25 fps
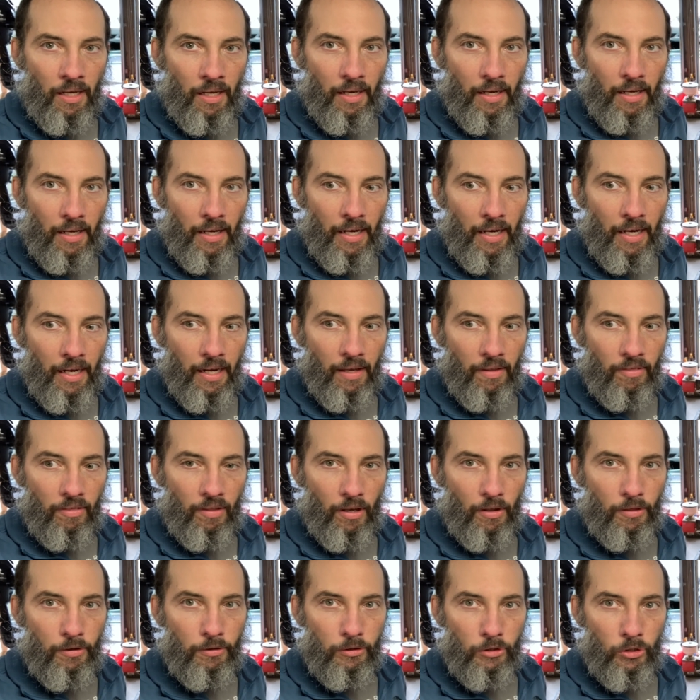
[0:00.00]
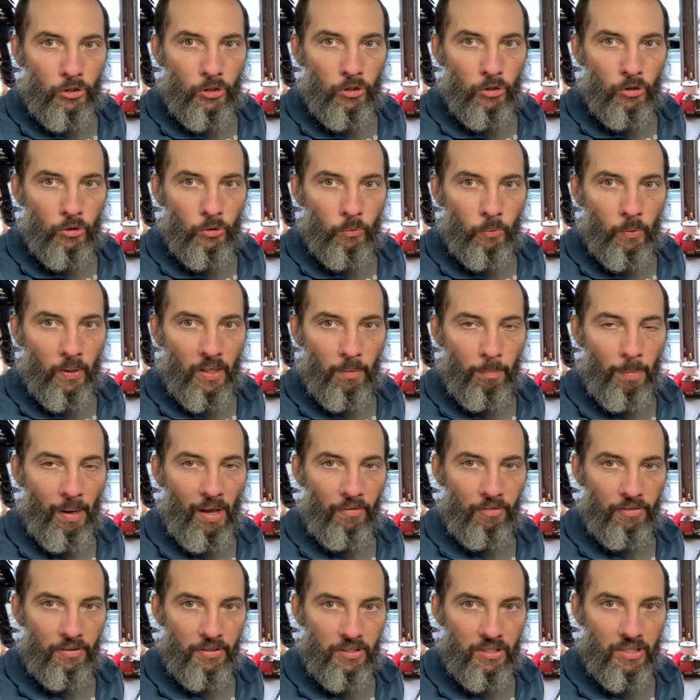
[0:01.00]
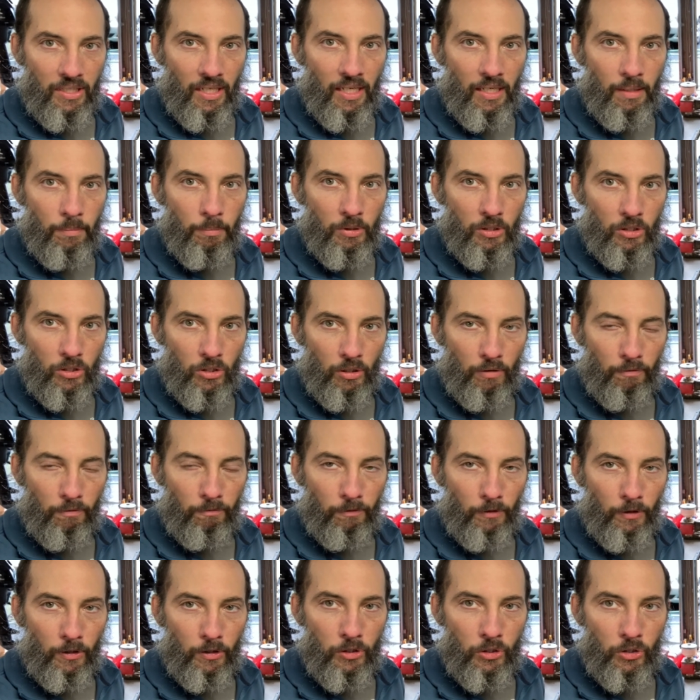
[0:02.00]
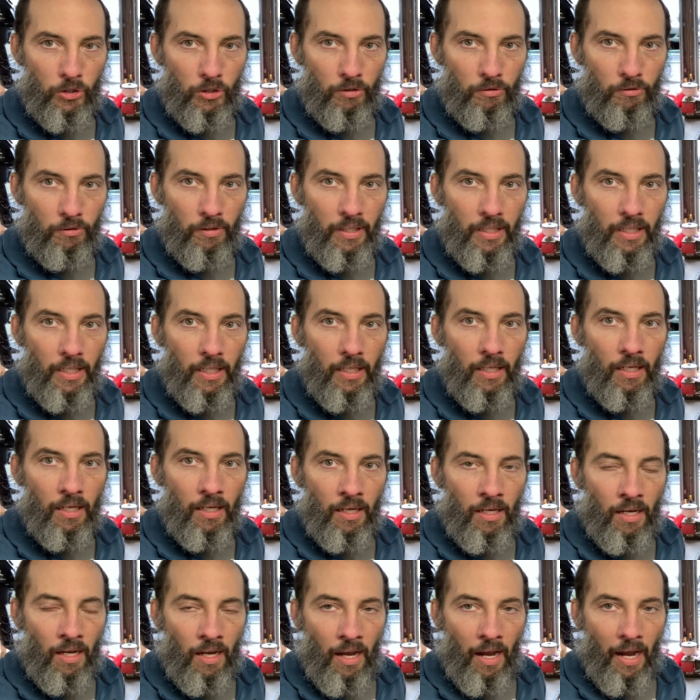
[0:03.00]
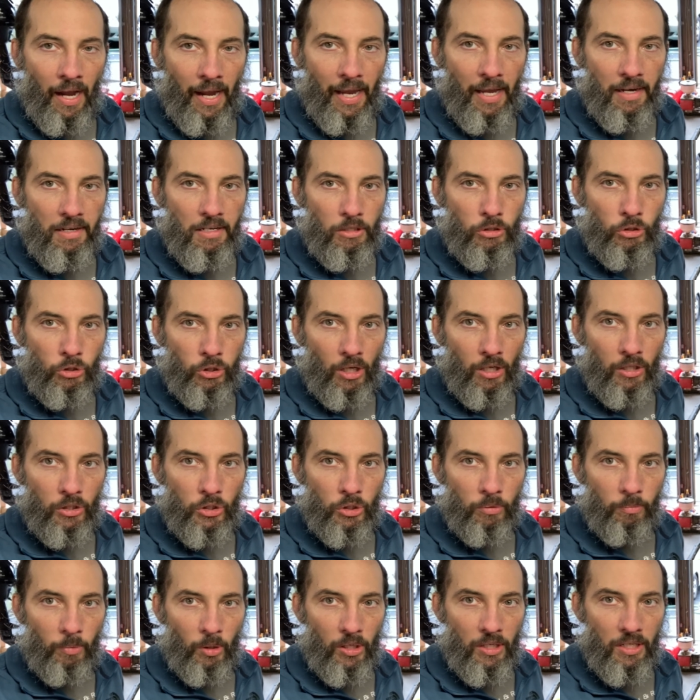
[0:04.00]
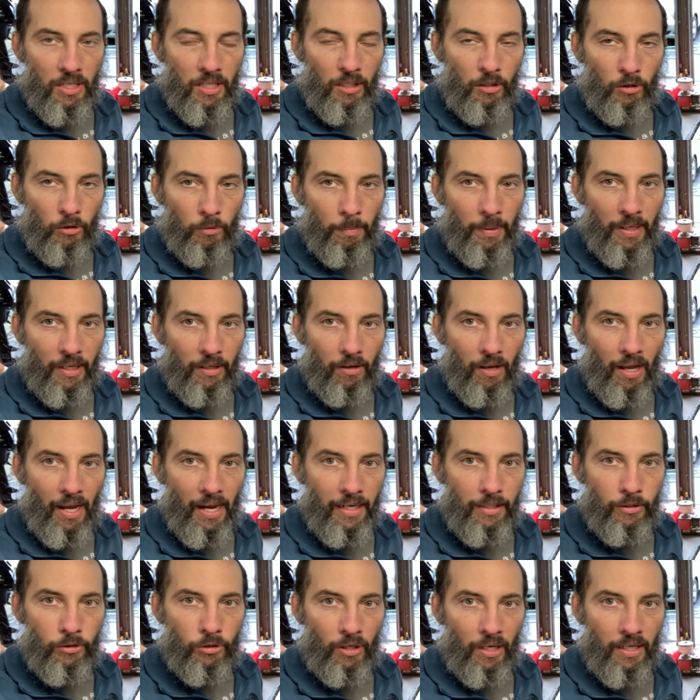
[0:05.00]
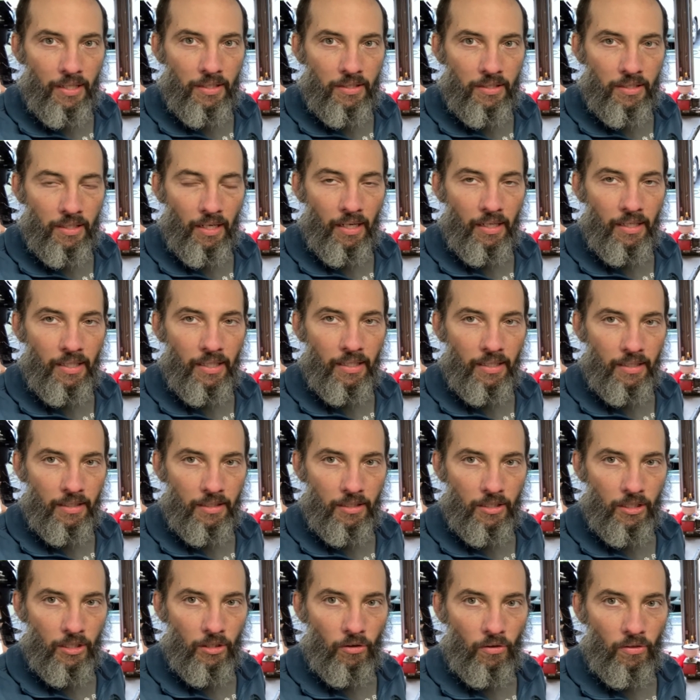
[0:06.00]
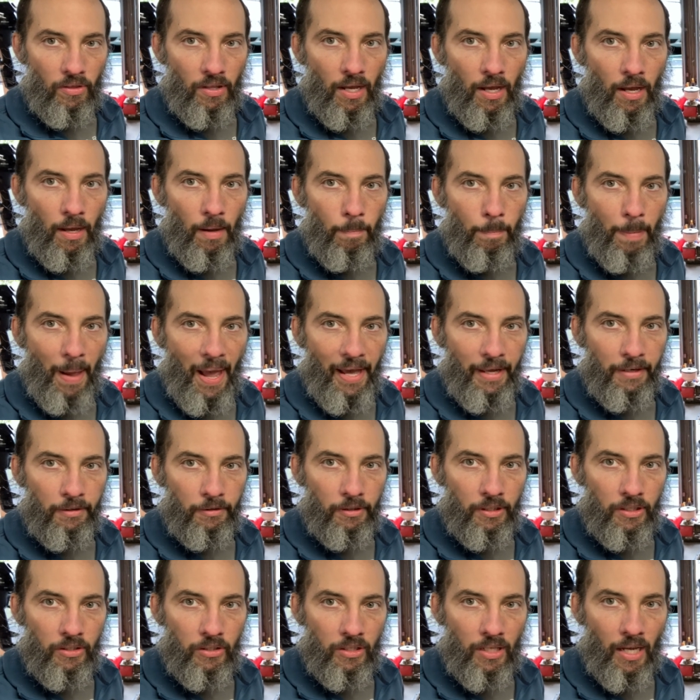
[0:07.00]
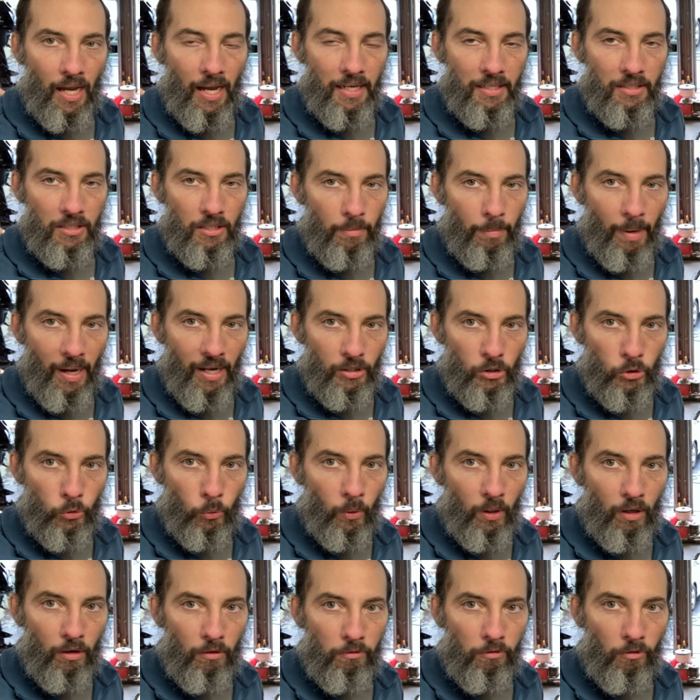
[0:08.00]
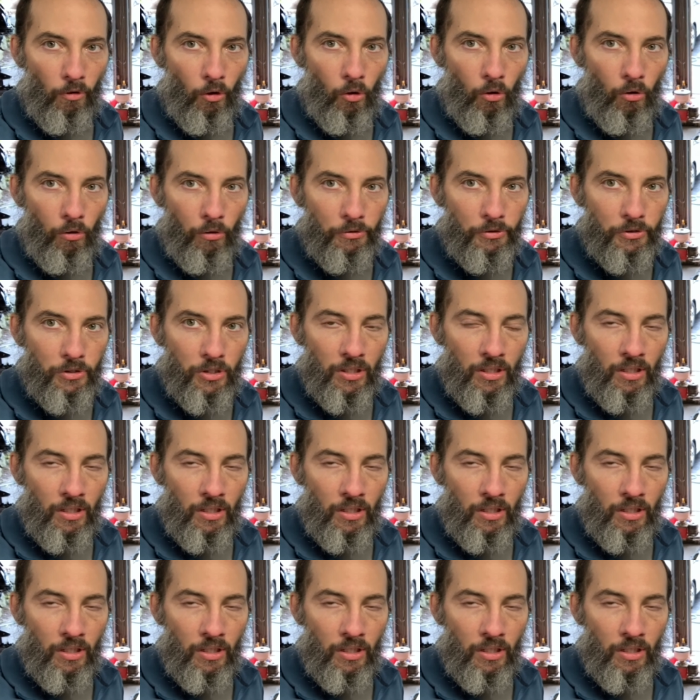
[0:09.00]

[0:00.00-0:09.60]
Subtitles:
And the other 2 went about the same as the first 3. I had to charge them on nickel metal hydride setting until the batteries got to about 12 volts.